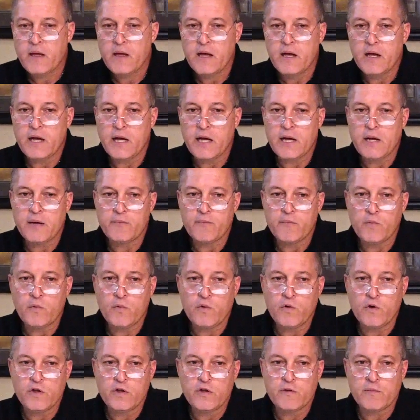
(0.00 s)
Um,
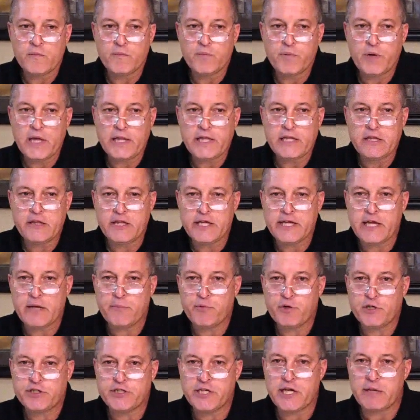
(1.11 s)
the, probably the thing I
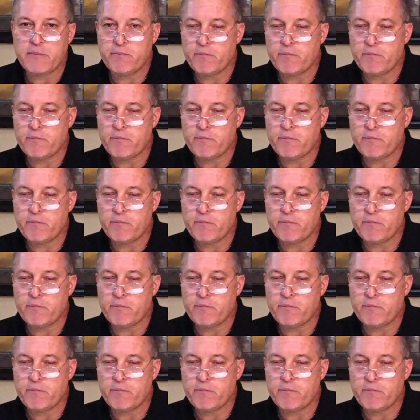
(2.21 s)
appreciate